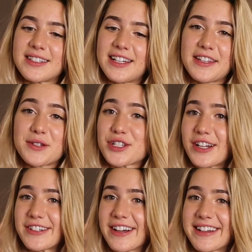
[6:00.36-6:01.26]
Anything with
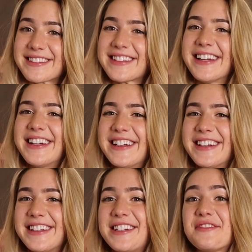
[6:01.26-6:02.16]
Johnny Craig.
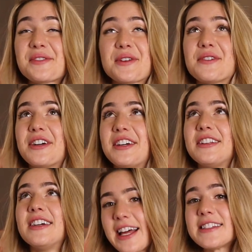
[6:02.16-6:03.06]
He was so
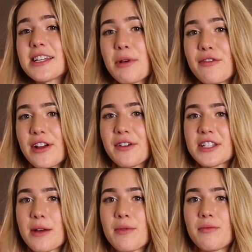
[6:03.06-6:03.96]
good. That's like my favorite
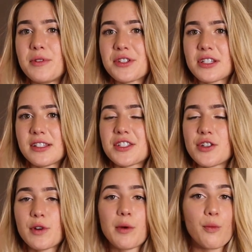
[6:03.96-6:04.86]
type of music to listen
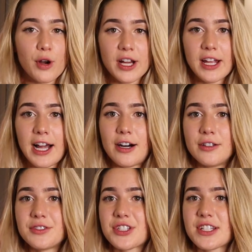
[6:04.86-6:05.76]
to when I'm working
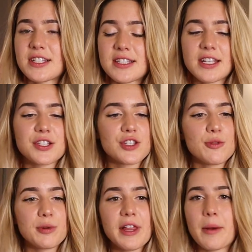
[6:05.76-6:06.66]
out, just because it's like
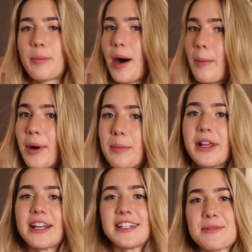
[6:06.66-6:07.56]
super like pump up,
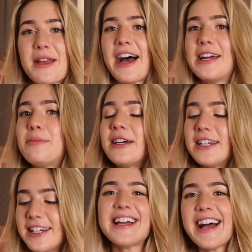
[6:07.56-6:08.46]
like gets me hype.
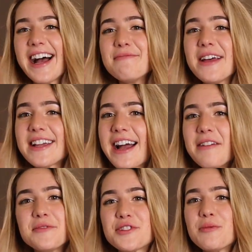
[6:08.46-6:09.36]
Yeah,
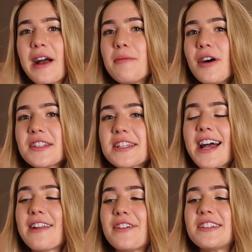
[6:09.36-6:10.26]
I'm honestly
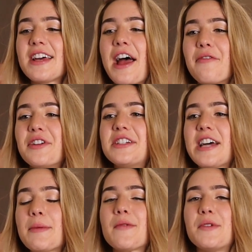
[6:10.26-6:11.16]
kind of into every
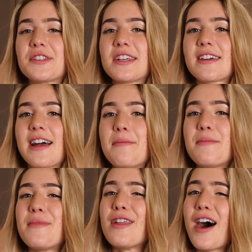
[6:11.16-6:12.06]
type of music.
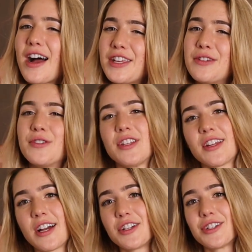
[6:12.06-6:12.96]
I'm not huge
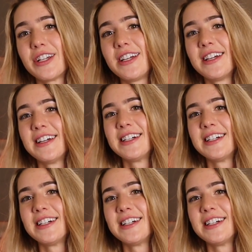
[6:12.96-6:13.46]
into country.